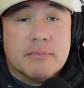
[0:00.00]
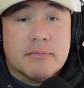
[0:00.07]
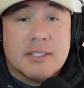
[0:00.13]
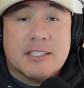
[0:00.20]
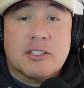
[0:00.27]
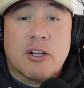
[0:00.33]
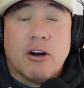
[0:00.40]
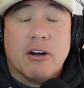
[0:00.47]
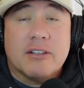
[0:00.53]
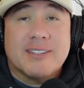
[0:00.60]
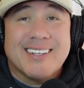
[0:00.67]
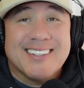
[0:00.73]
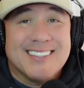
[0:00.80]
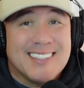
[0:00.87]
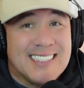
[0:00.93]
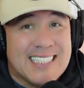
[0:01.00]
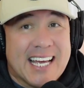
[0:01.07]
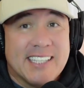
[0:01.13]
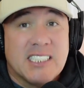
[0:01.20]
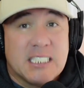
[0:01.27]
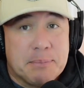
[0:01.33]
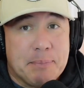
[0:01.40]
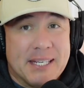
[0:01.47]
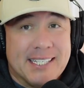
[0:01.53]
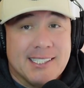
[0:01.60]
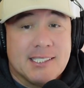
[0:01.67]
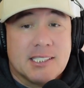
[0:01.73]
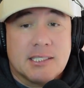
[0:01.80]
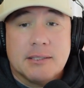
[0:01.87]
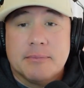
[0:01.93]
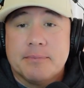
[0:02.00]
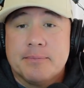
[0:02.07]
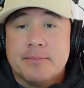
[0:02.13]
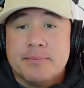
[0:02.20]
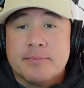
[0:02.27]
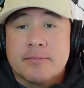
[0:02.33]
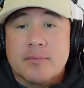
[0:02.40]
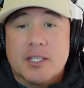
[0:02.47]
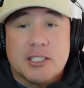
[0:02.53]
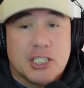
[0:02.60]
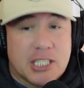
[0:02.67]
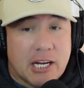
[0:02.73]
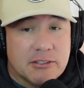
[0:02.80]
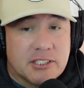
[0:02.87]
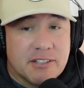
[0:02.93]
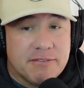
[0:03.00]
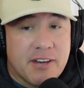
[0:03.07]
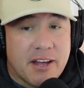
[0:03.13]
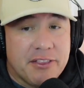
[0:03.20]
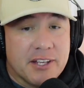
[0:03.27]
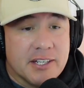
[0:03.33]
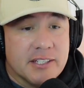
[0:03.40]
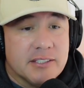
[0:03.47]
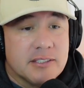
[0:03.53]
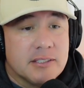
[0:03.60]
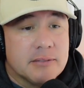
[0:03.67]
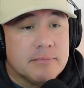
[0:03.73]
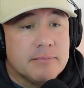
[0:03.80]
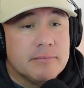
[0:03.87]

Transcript: It's called Zen Speaks Shouts of Nothingness.